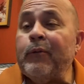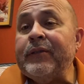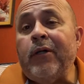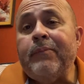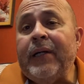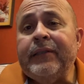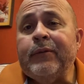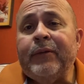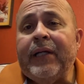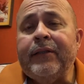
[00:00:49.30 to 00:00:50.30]
with no
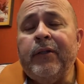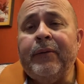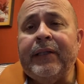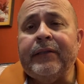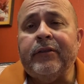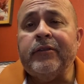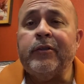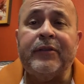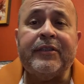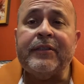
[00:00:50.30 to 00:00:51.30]
budget, we had no editor,
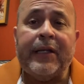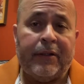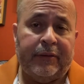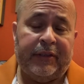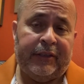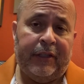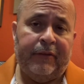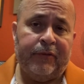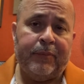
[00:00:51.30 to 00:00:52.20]
so it sat on the shelf for